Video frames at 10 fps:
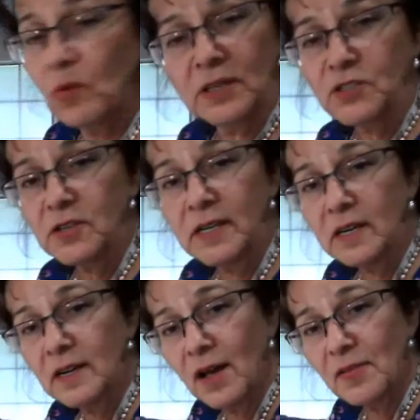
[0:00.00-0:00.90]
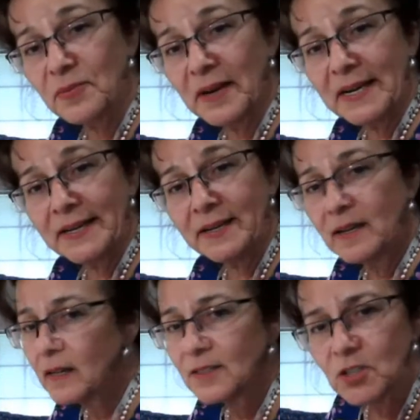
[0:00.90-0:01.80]
once you get it all threaded,
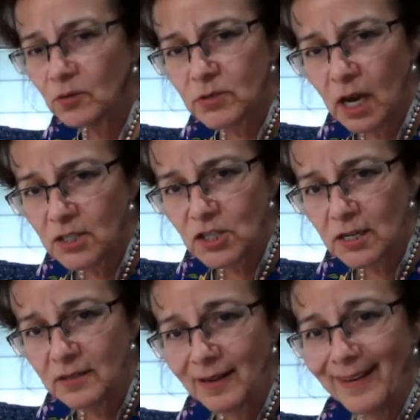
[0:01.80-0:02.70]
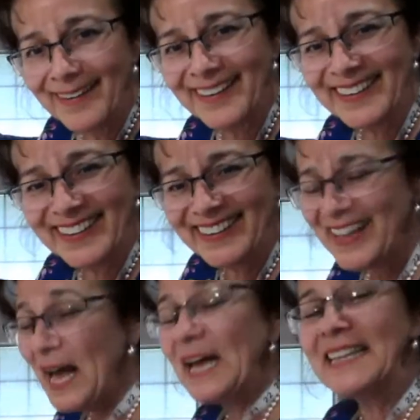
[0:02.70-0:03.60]
don't touch it.
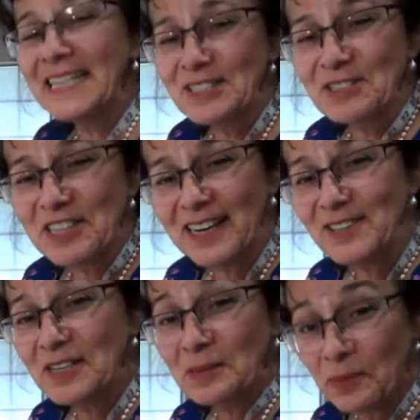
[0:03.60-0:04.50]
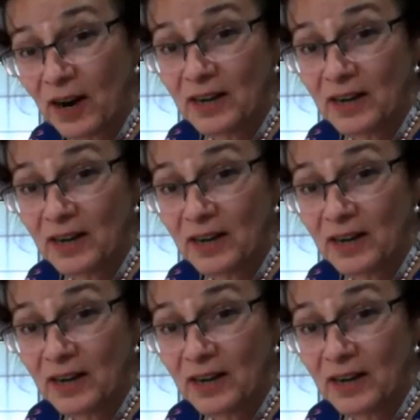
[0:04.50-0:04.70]
Unless you're changing the